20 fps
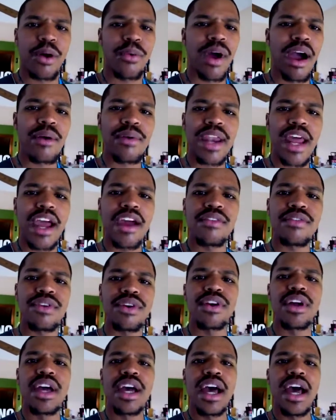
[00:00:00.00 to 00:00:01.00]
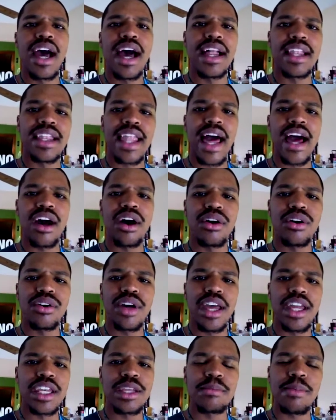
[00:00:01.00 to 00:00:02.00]
Why would I ever allow
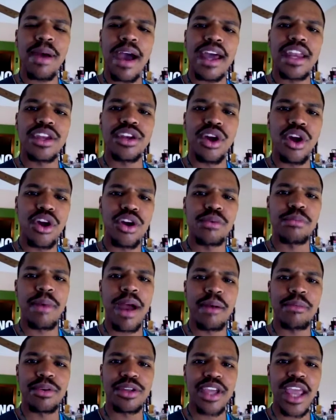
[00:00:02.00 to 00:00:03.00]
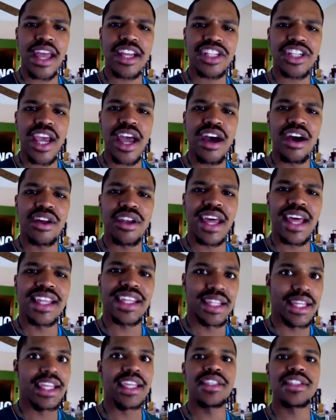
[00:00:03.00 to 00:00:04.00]
anybody to hurt my child? At
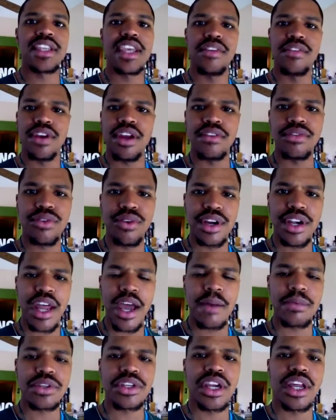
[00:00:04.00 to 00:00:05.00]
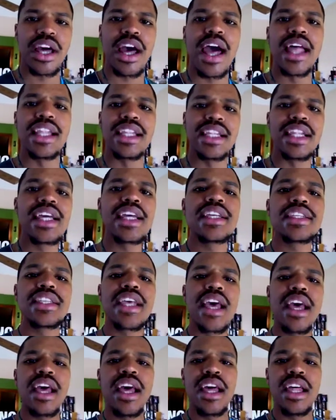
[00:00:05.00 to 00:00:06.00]
least give it up for adoption. At least
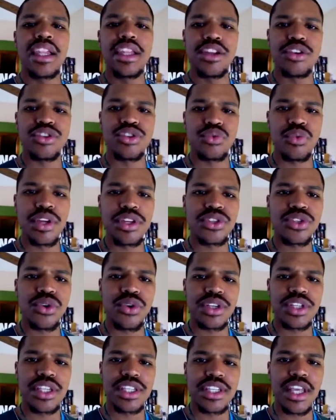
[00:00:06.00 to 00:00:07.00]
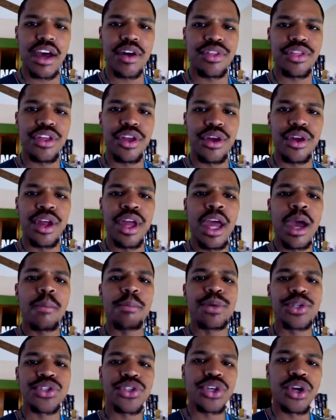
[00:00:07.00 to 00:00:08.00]
there's resources out there.
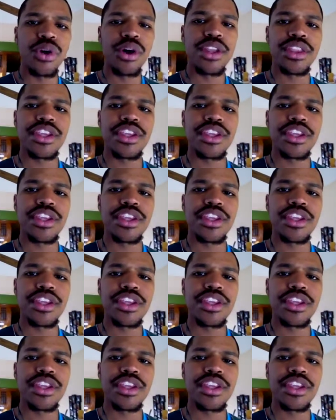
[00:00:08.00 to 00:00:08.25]
But you know what?